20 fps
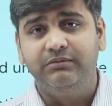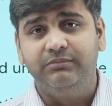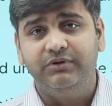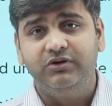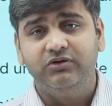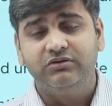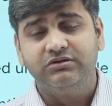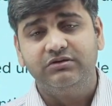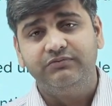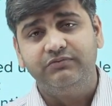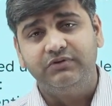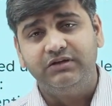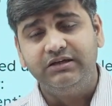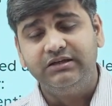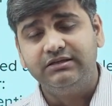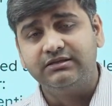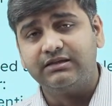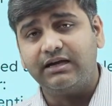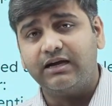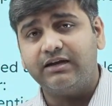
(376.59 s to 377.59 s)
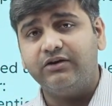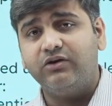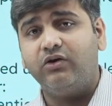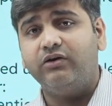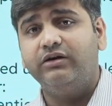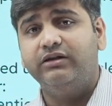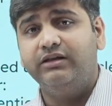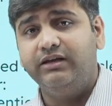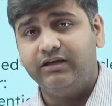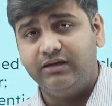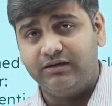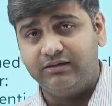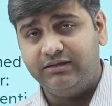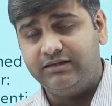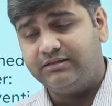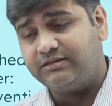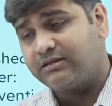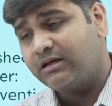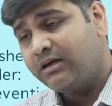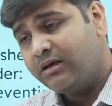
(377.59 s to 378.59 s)
Because if these are not there,
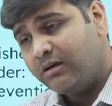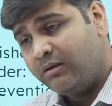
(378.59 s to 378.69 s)
these